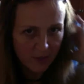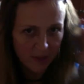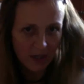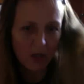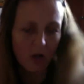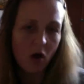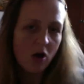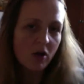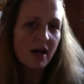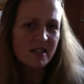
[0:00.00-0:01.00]
but you know,
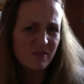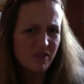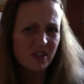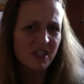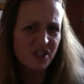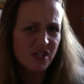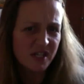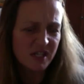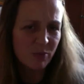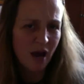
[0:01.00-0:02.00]
all kinds of
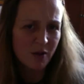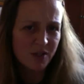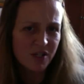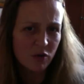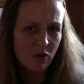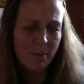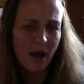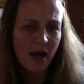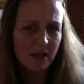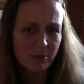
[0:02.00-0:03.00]
delicious sprouts that you can
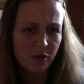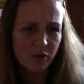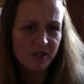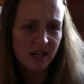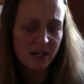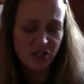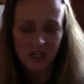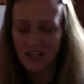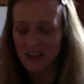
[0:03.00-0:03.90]
buy in the produce section.